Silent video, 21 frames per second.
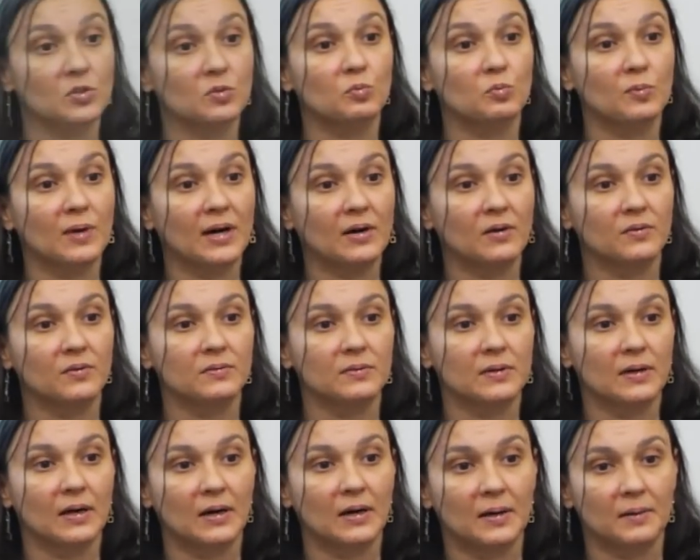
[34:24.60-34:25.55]
are
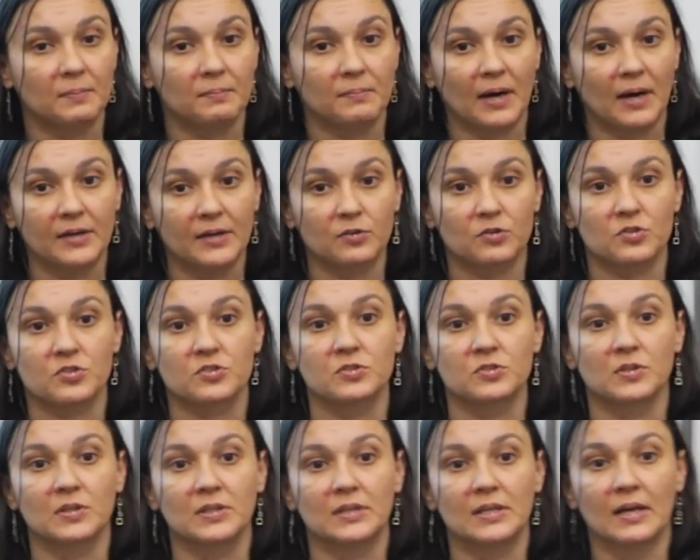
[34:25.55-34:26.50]
well
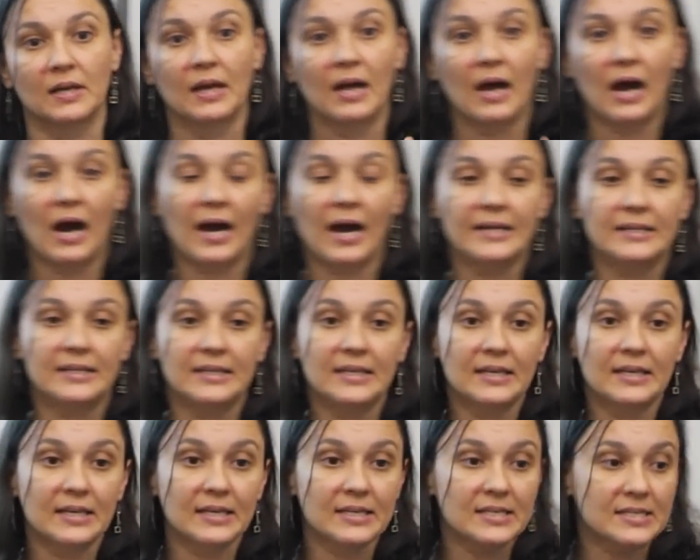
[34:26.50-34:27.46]
understood
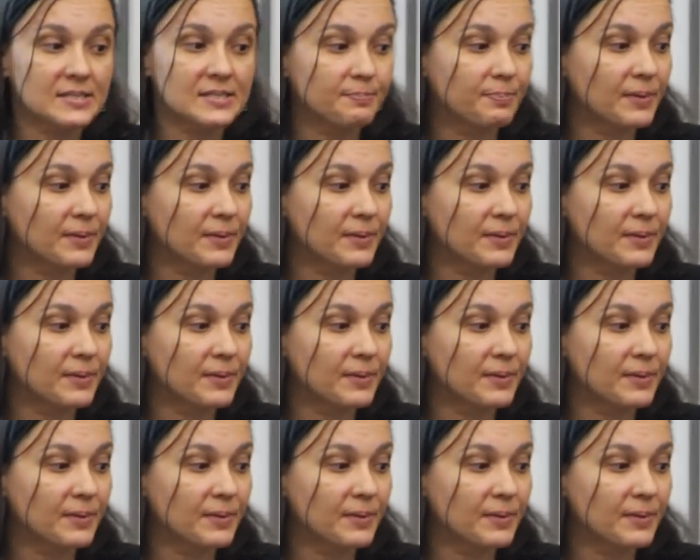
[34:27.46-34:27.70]
ideas,